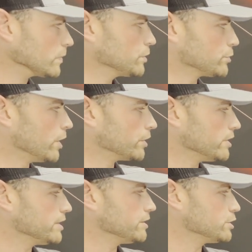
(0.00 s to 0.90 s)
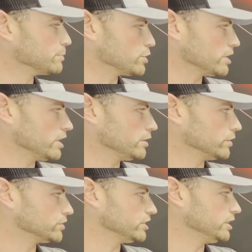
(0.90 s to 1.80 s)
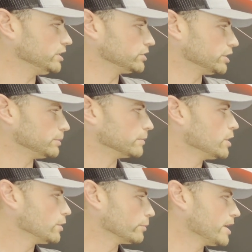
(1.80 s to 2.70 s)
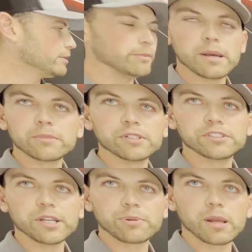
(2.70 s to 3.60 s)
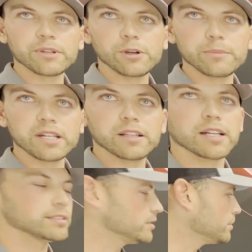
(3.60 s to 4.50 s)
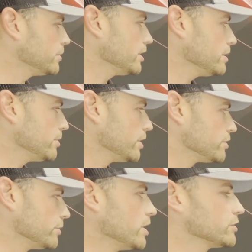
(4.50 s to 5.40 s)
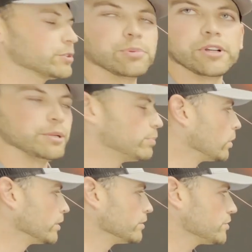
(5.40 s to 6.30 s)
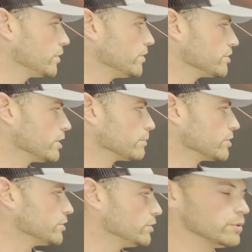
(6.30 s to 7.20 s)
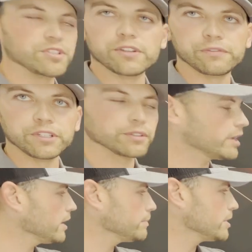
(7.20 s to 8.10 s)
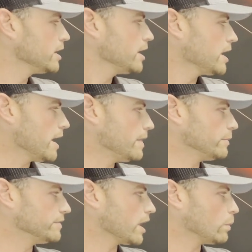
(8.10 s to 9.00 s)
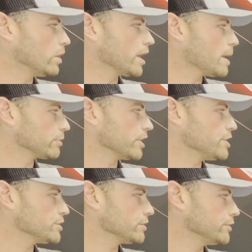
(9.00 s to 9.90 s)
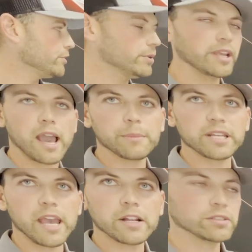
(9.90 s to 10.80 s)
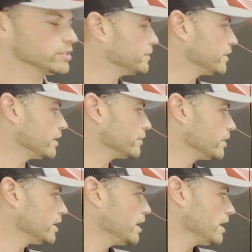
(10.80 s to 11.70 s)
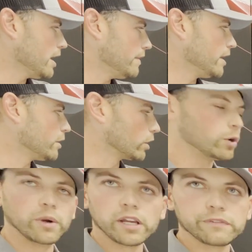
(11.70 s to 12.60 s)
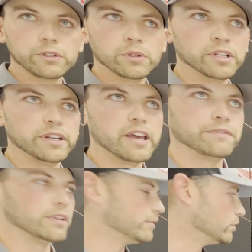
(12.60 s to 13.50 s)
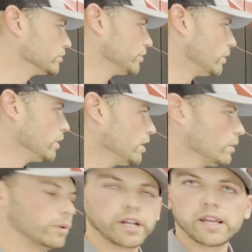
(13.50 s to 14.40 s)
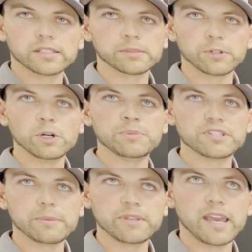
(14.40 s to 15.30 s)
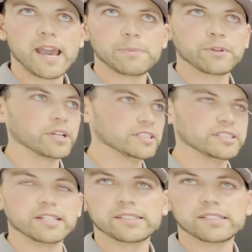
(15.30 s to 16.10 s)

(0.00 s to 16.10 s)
So underneath each machine, you'll see some random numbers that probably don't mean a lot to somebody, but to us, they're pretty important. So this number 2 is the field name. And then we've got what operation they're doing, how many acres they've covered, and then our quick fuel and def level. So when a customer opens up the app, they're going to see a